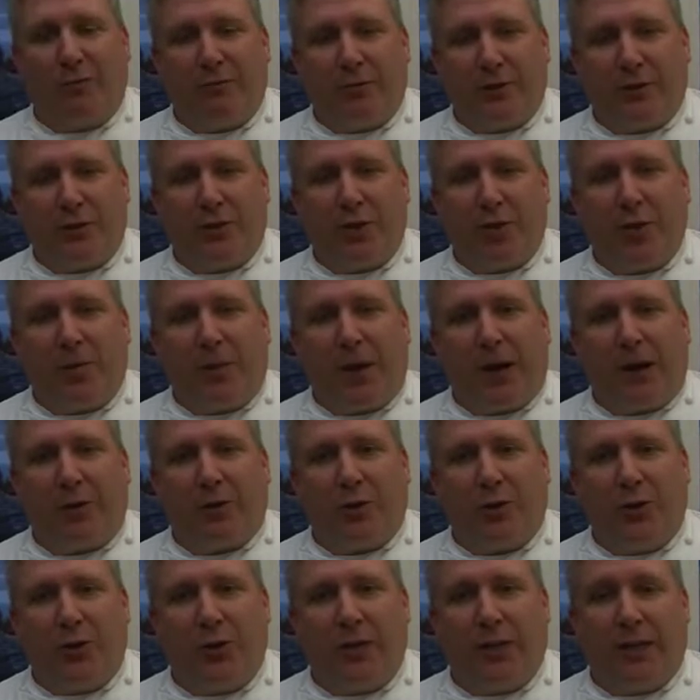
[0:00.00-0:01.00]
for the
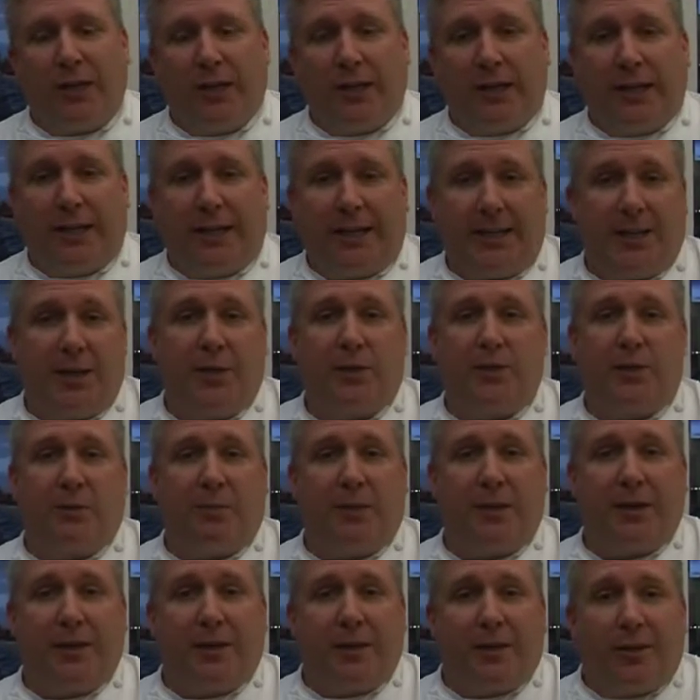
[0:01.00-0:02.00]
£2 coin. It used to
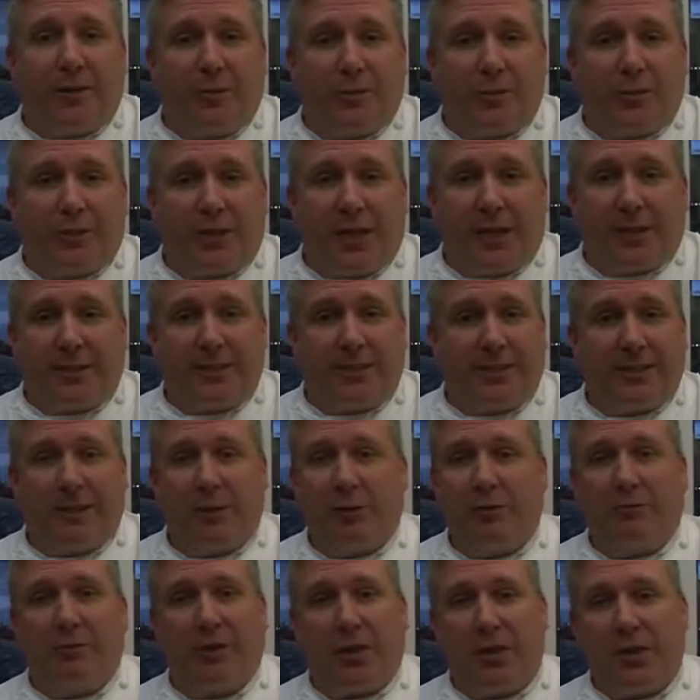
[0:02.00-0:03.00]
be that there was a
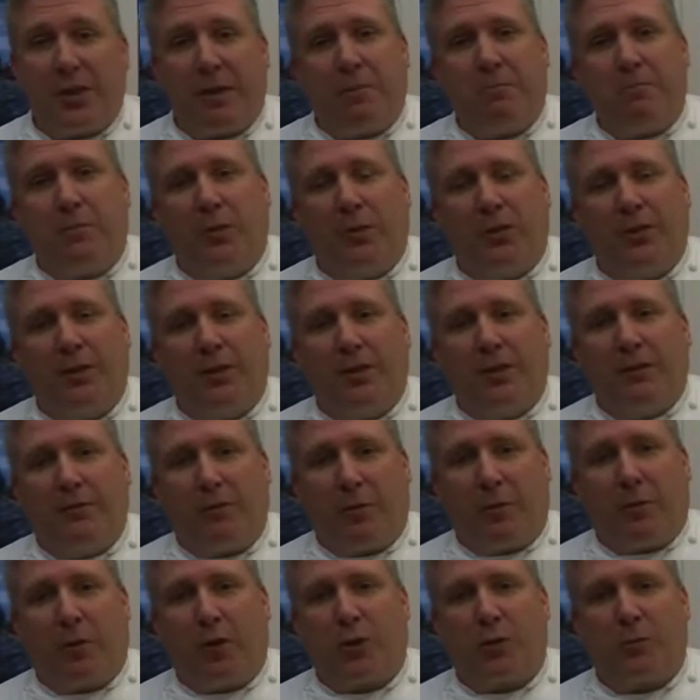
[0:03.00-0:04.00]
silver thimble
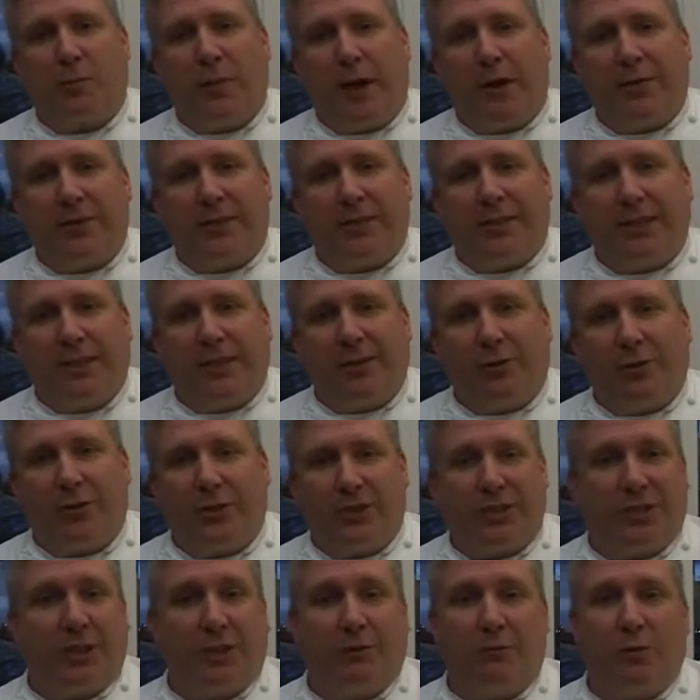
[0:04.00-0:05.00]
for prosperity or a
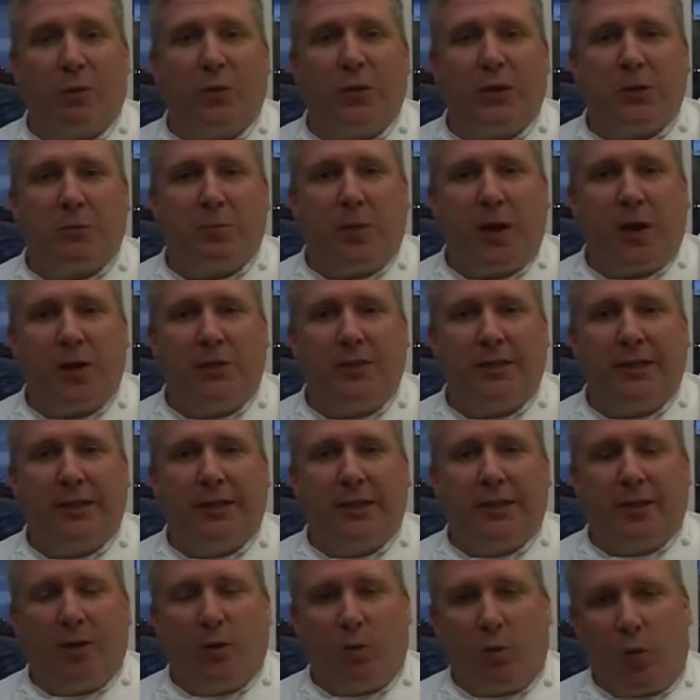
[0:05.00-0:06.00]
silver wishbone.
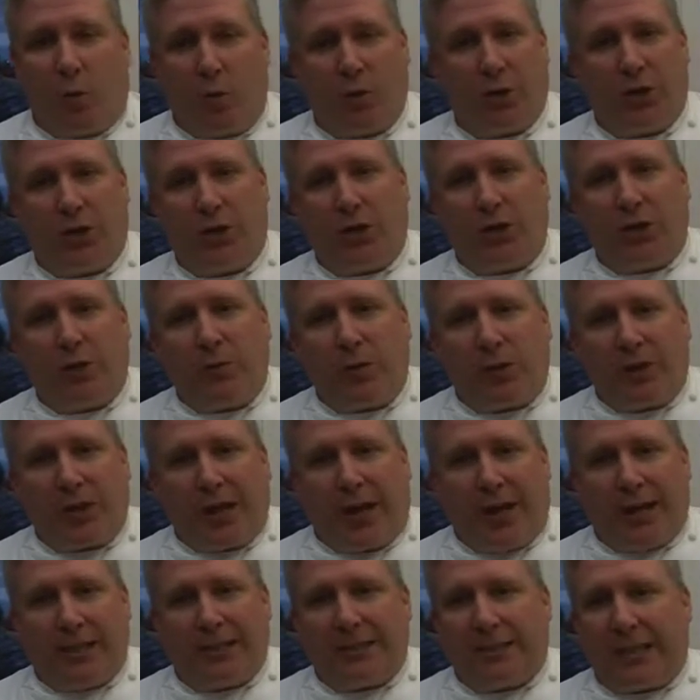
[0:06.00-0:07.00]
What we're going to do with
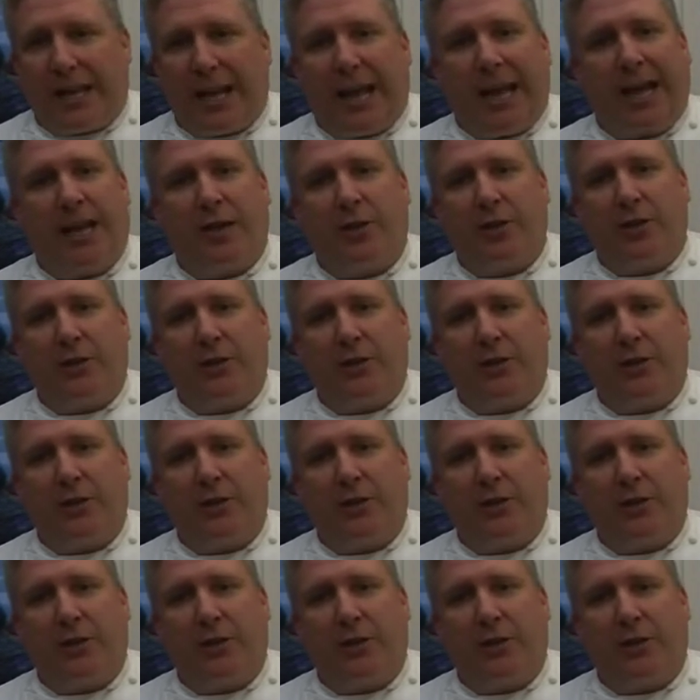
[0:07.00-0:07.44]
that is layer the